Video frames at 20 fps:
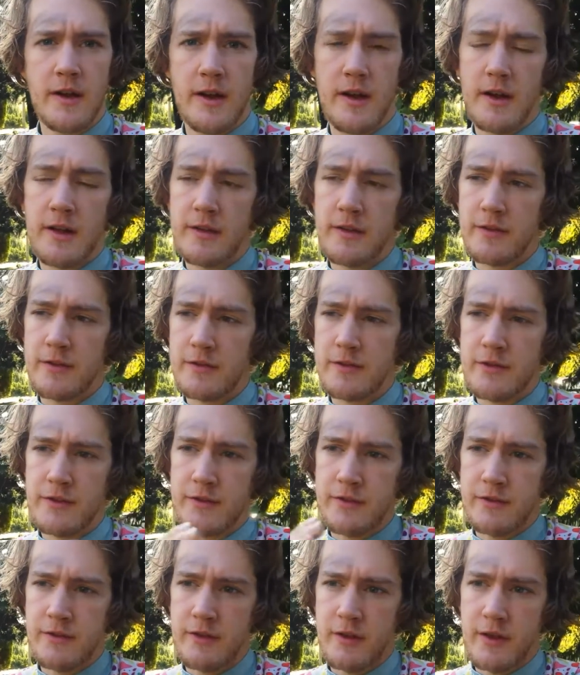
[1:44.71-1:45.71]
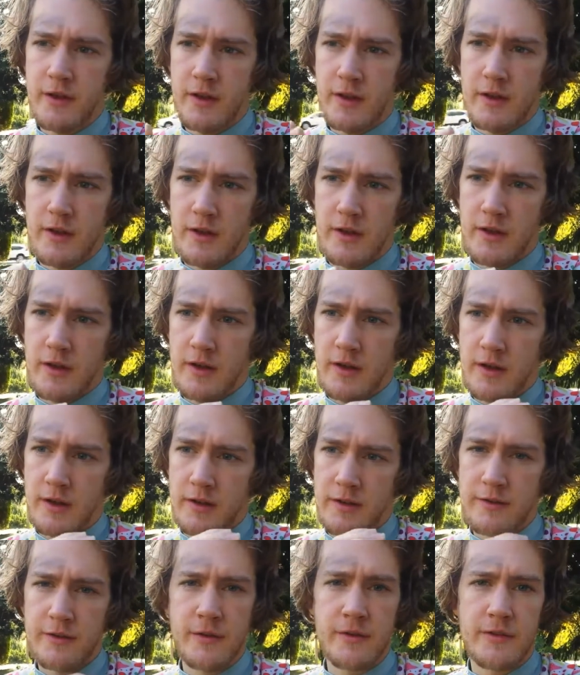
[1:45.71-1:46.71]
and these are just
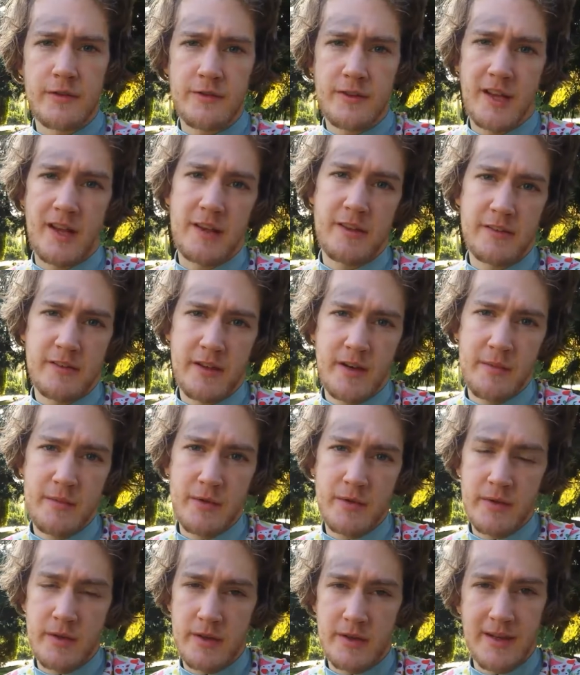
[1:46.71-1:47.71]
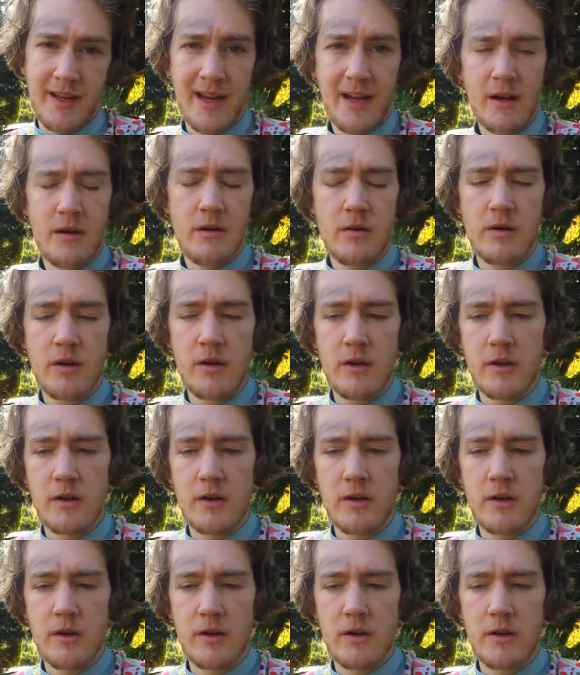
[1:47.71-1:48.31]
the series of tests that I'm doing now